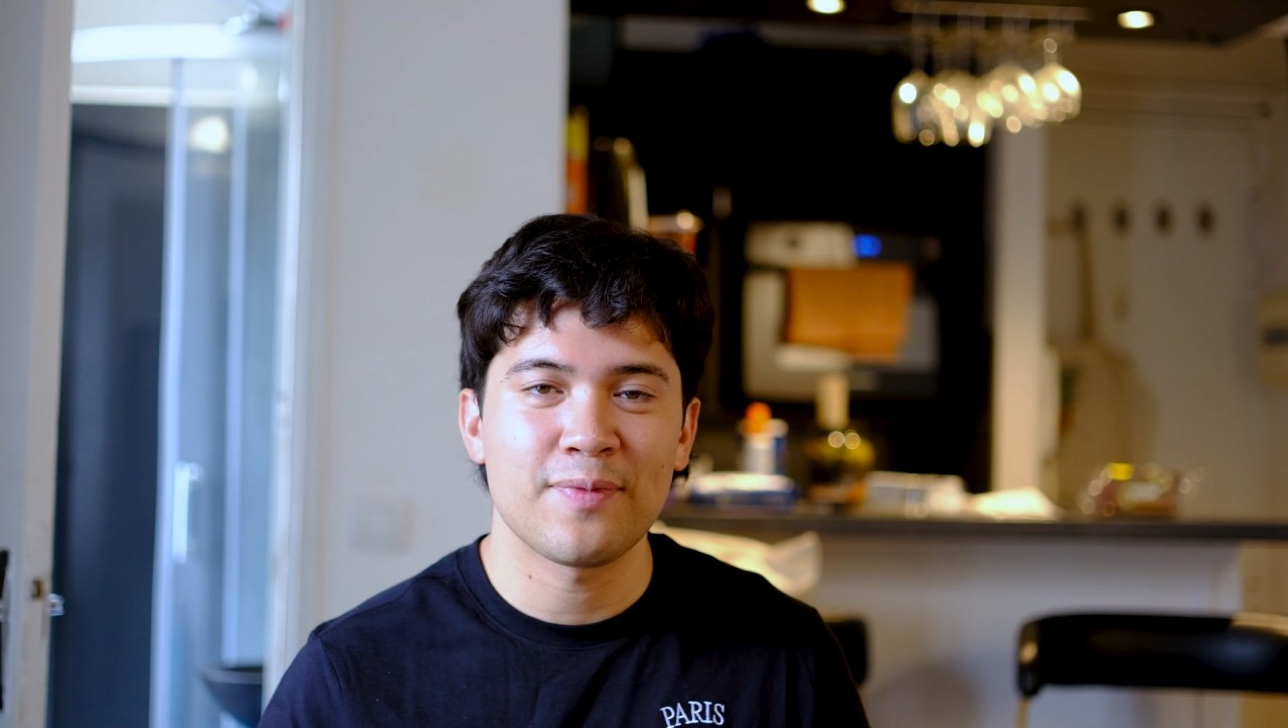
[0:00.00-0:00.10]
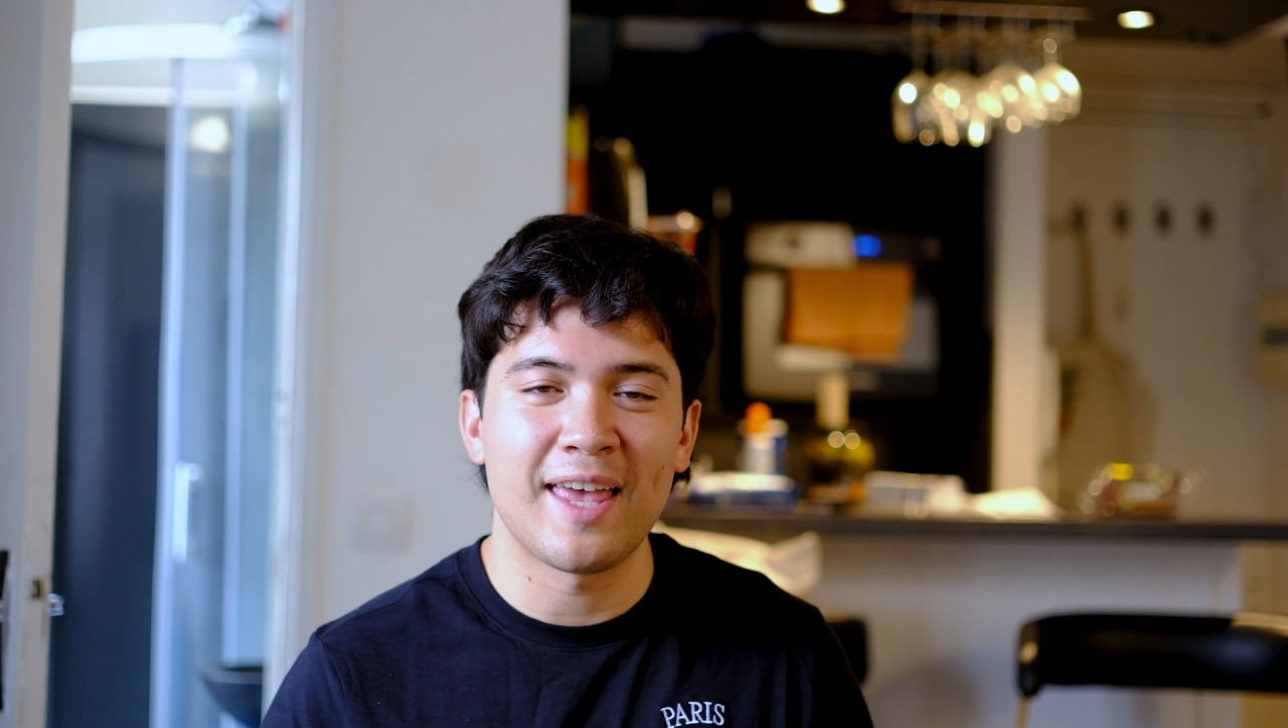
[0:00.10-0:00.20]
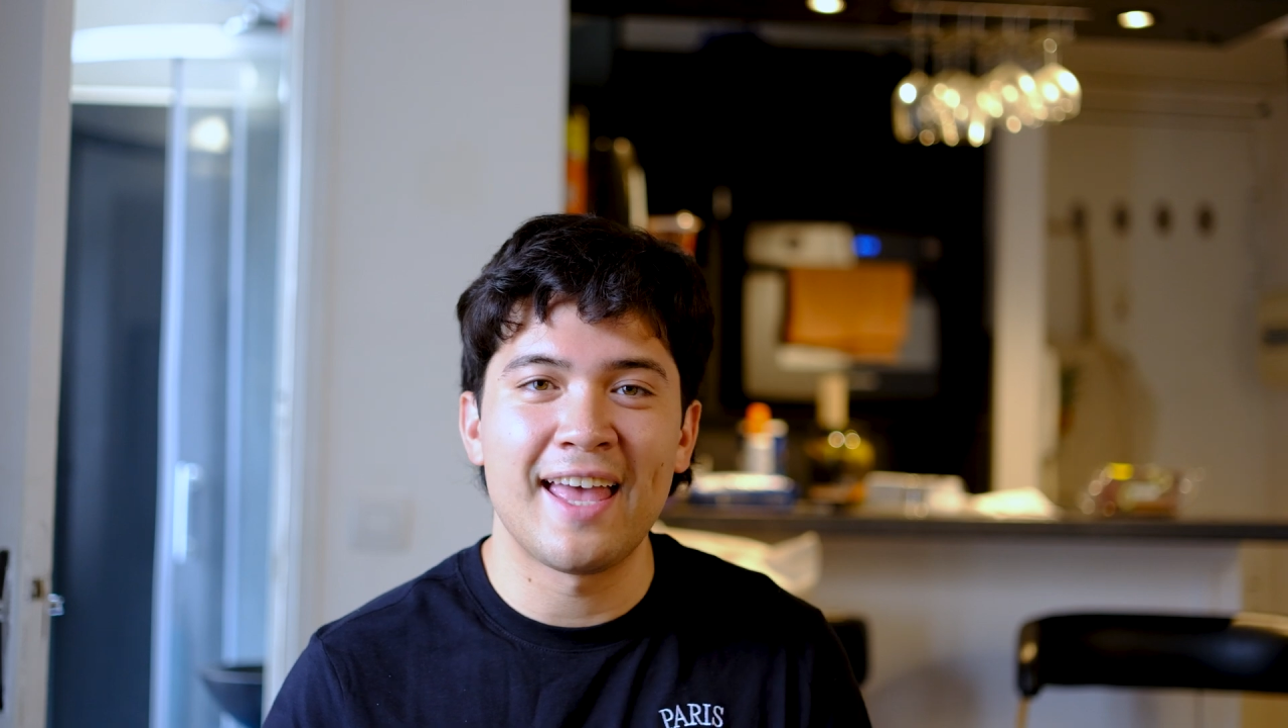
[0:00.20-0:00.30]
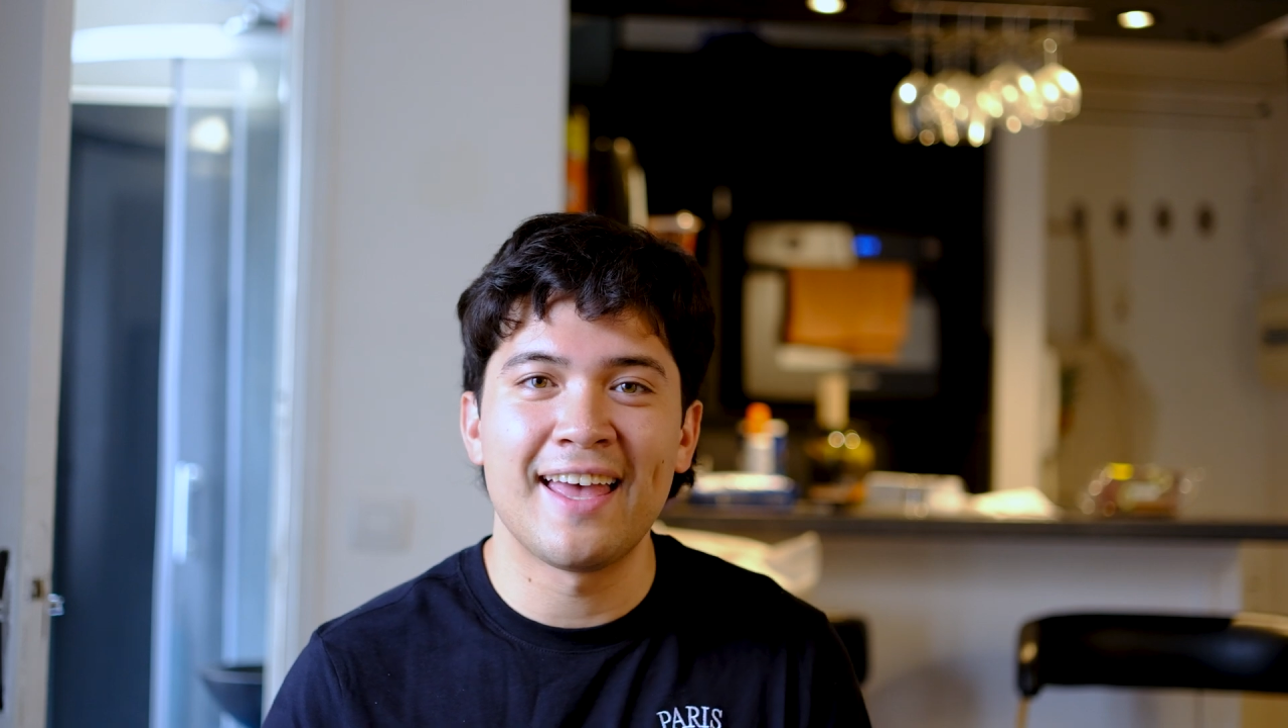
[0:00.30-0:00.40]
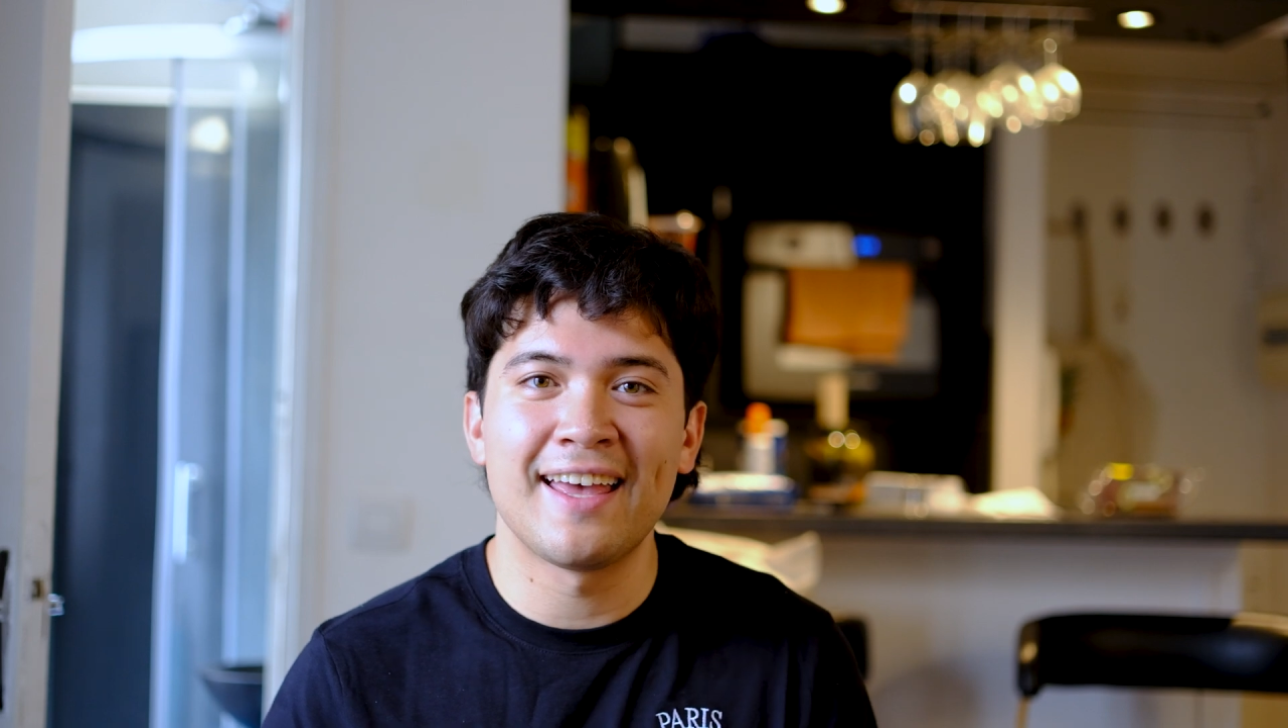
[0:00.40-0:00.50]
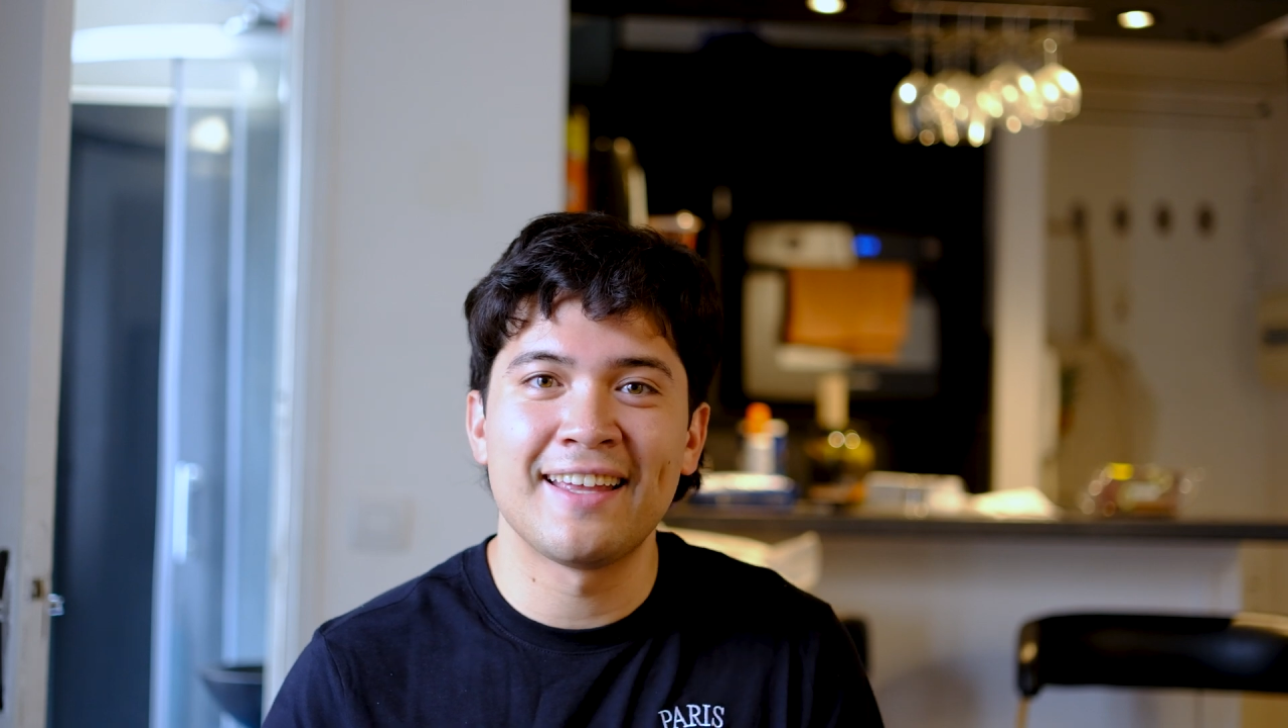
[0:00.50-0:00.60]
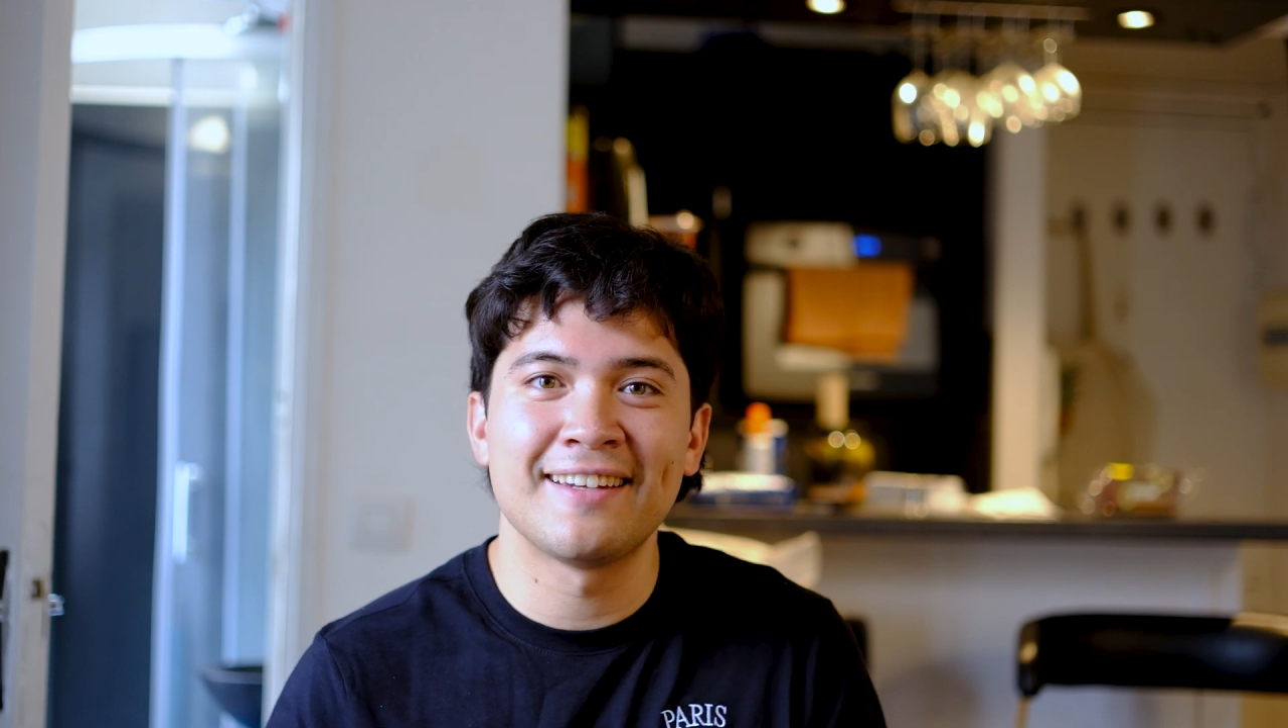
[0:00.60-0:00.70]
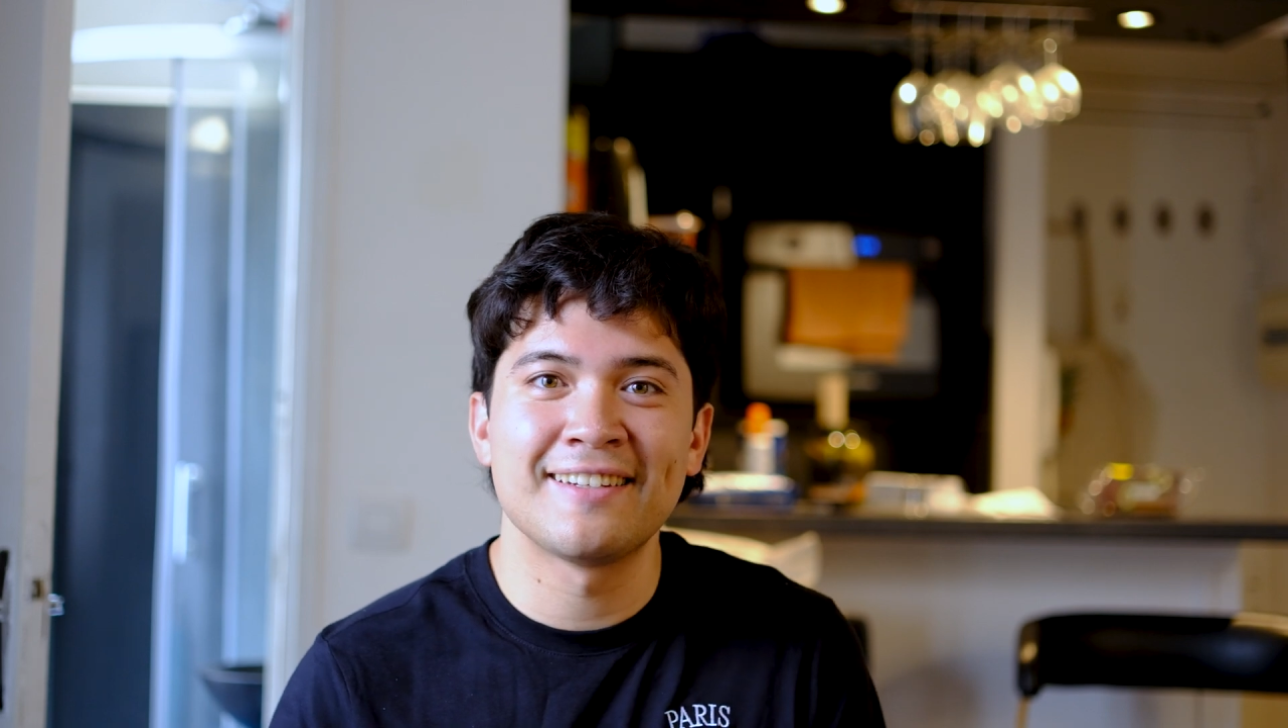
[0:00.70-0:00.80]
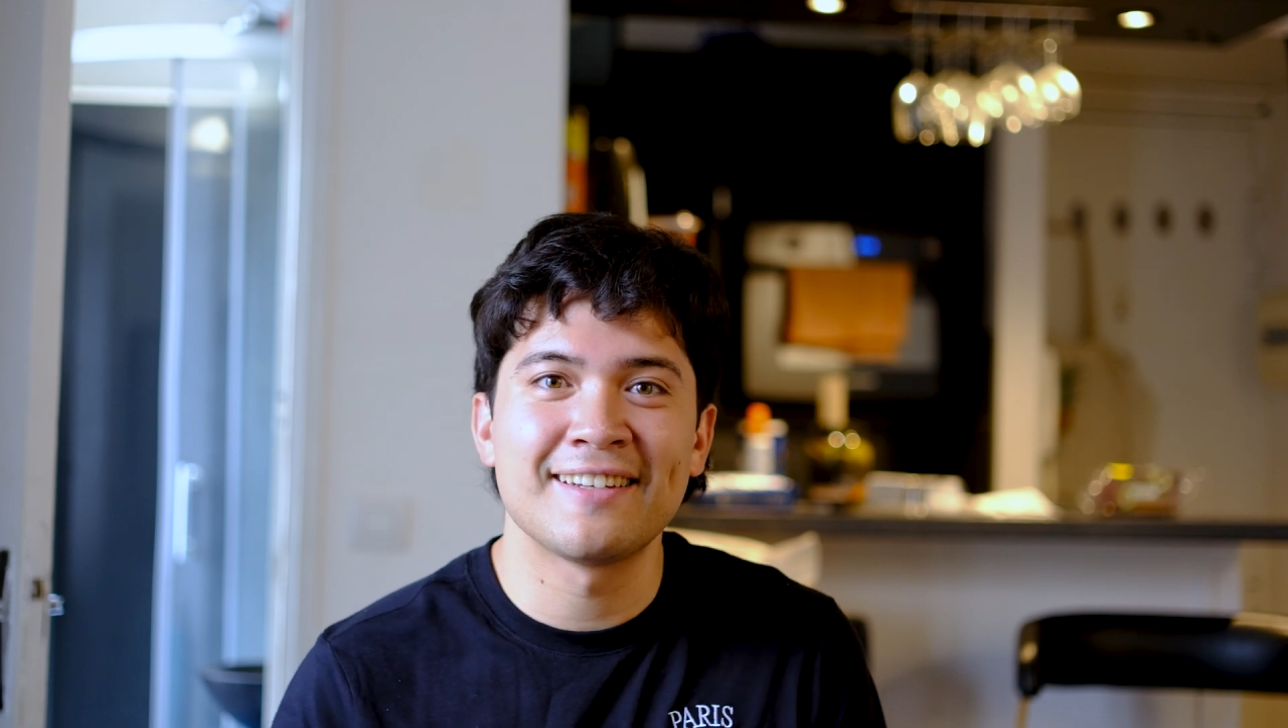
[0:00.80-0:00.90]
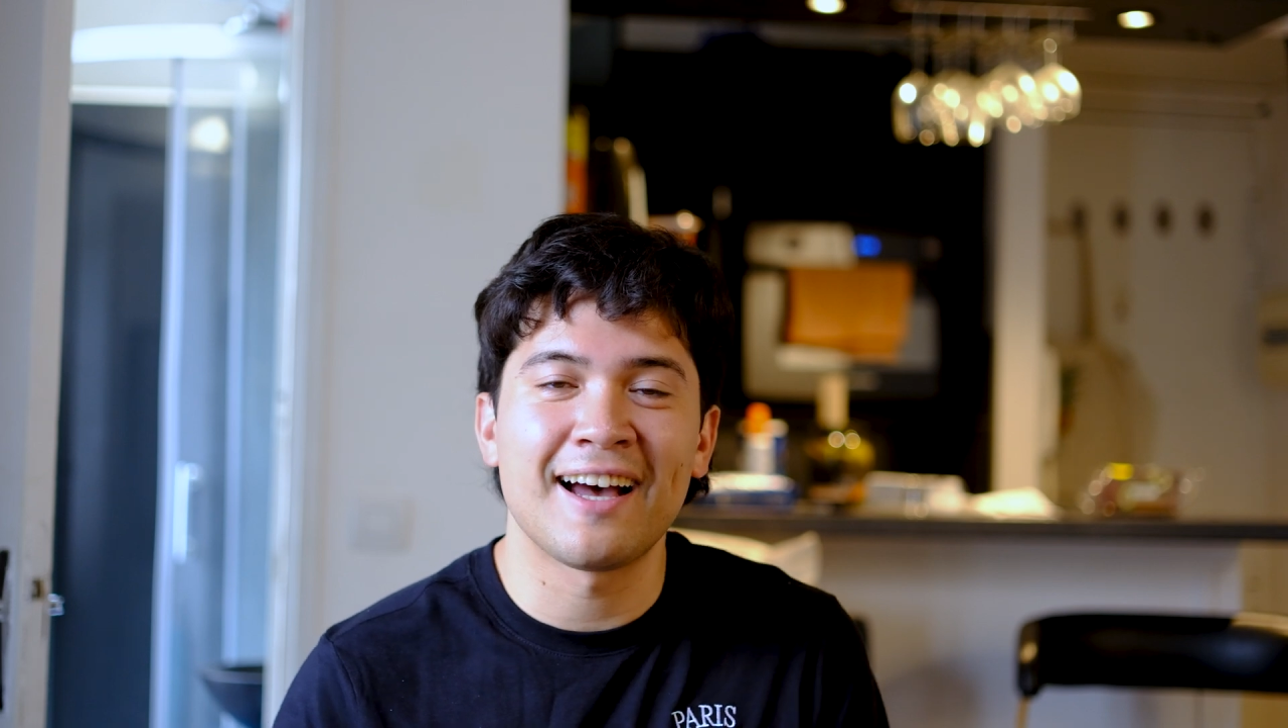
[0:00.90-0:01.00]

And